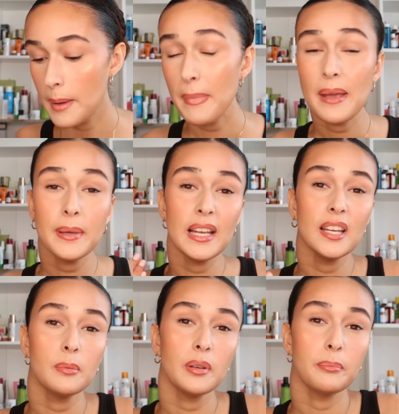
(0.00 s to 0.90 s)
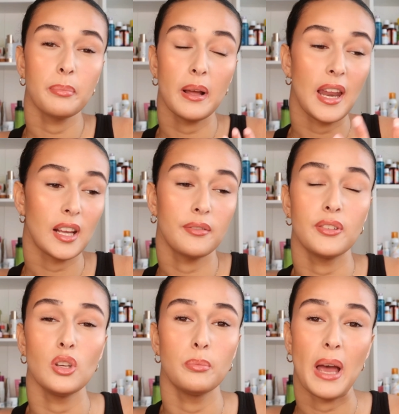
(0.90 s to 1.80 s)
Maybe a little bit, like a
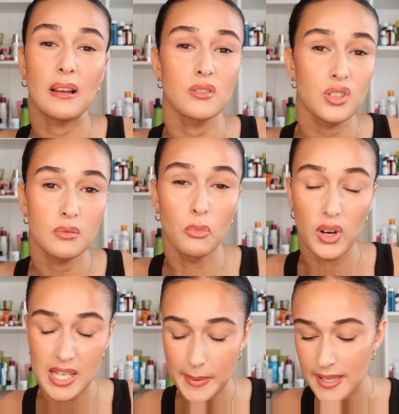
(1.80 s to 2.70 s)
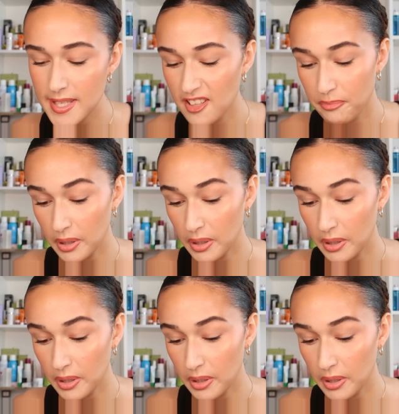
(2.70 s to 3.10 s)
few pounds more expensive.